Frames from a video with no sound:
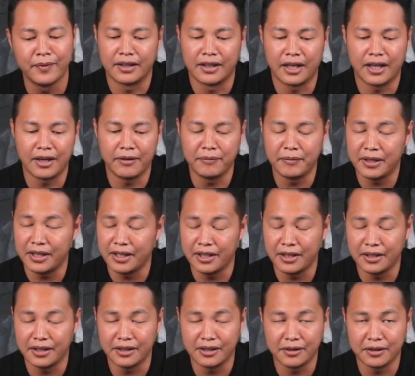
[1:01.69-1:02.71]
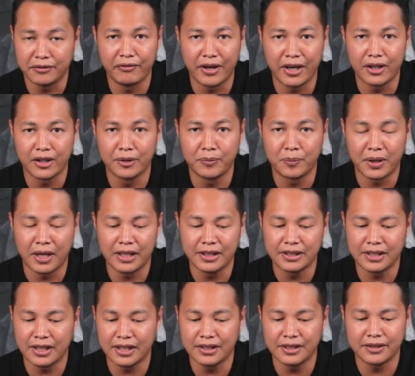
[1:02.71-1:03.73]
They give me very good
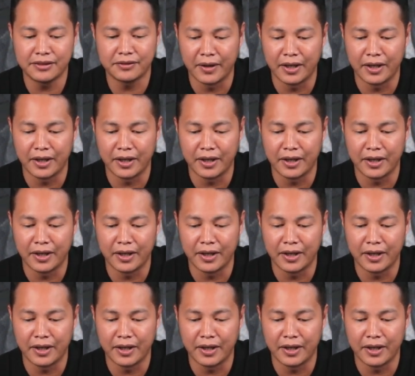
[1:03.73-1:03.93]
prices